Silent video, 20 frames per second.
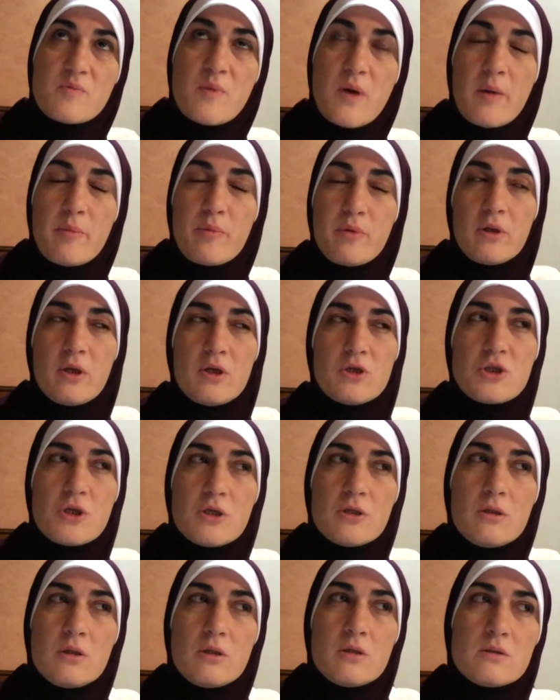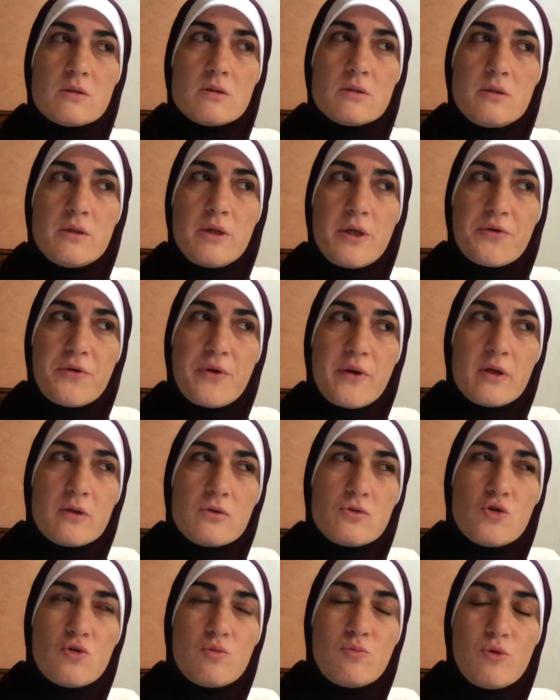population is nearing
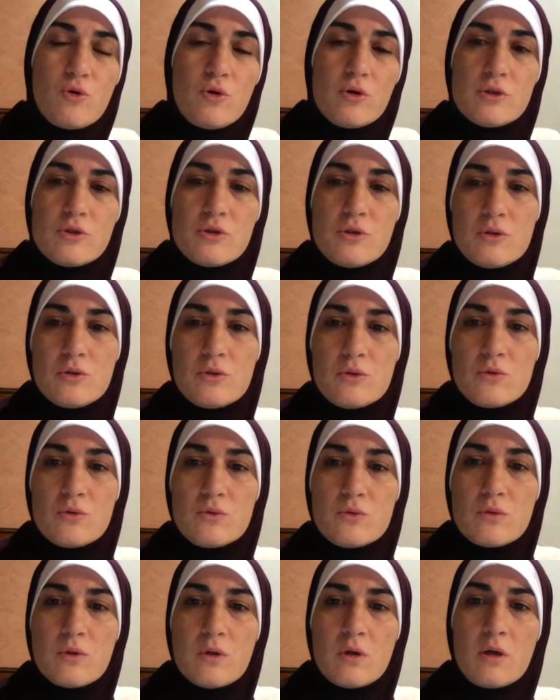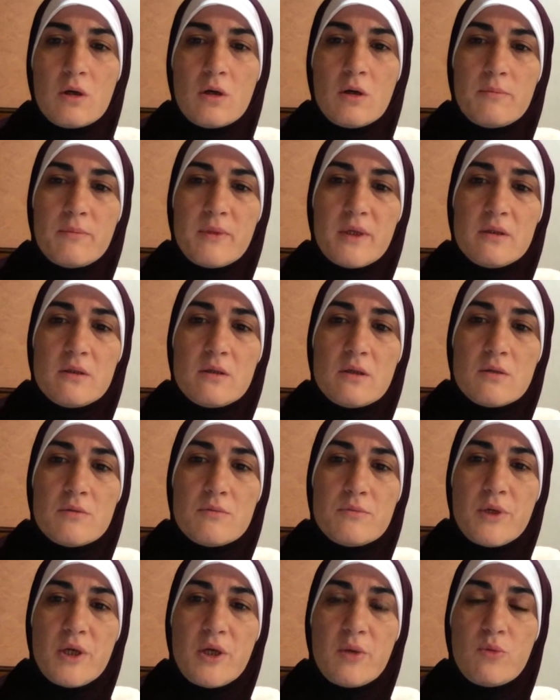2.2 million
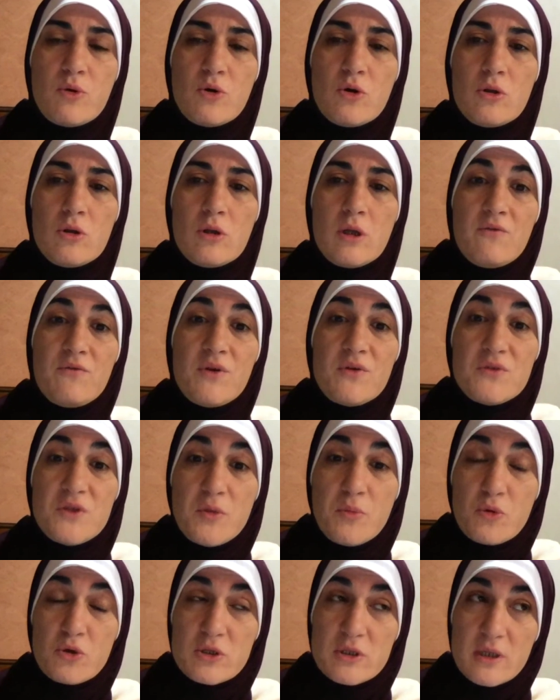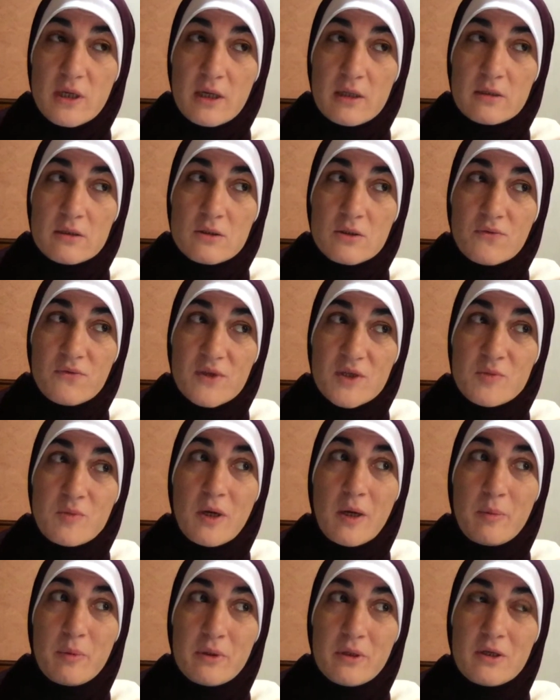people. 50% of this
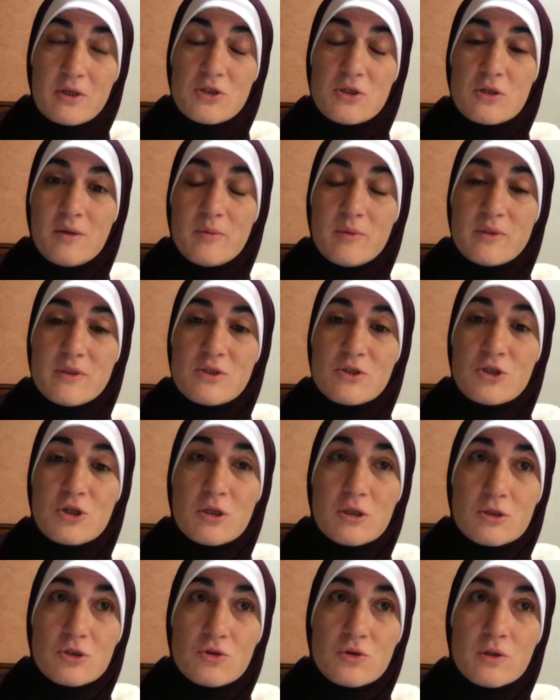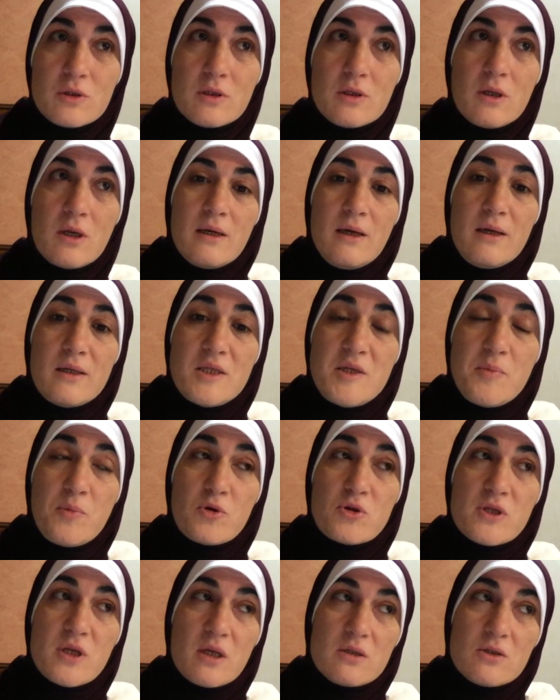population is children.
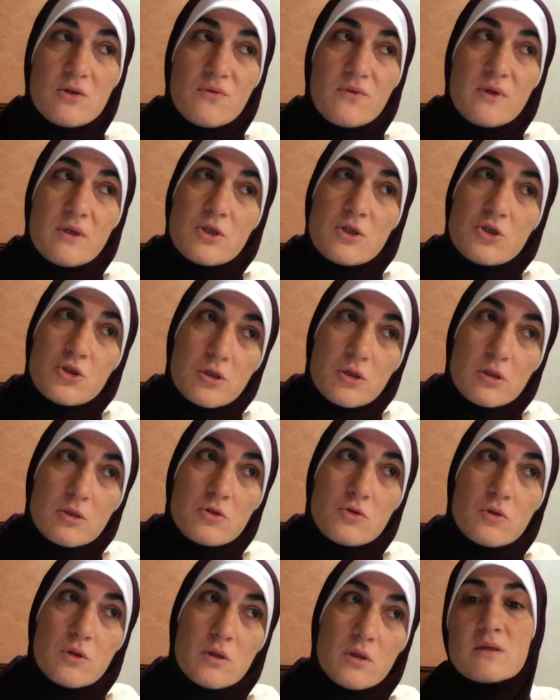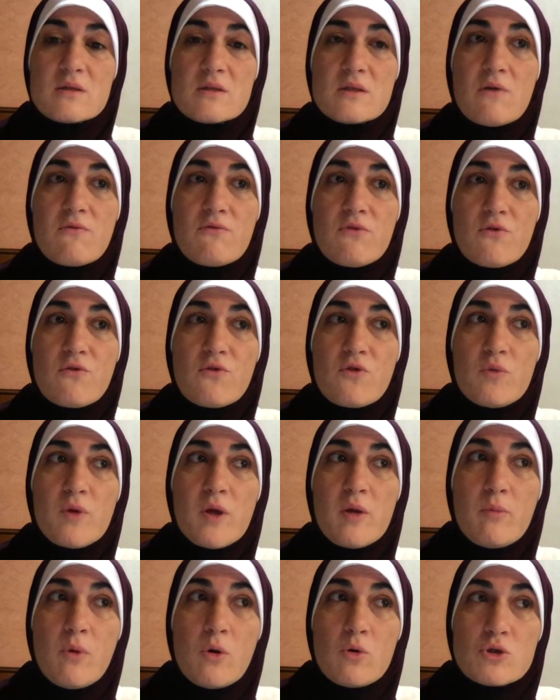80% of these children suffer from
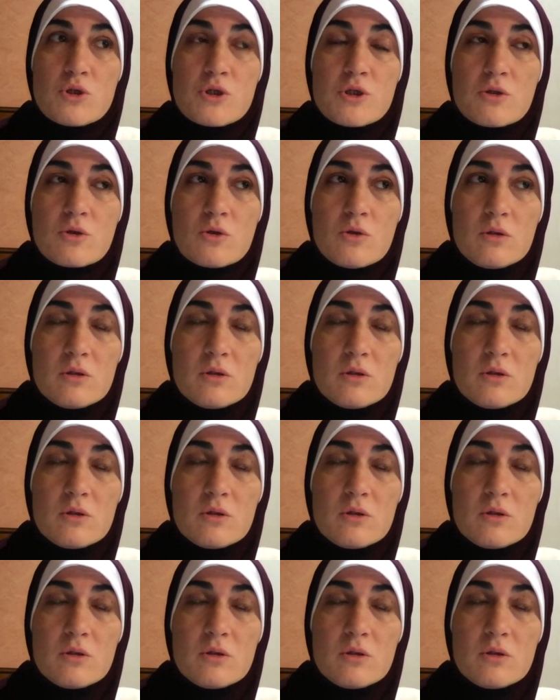emotional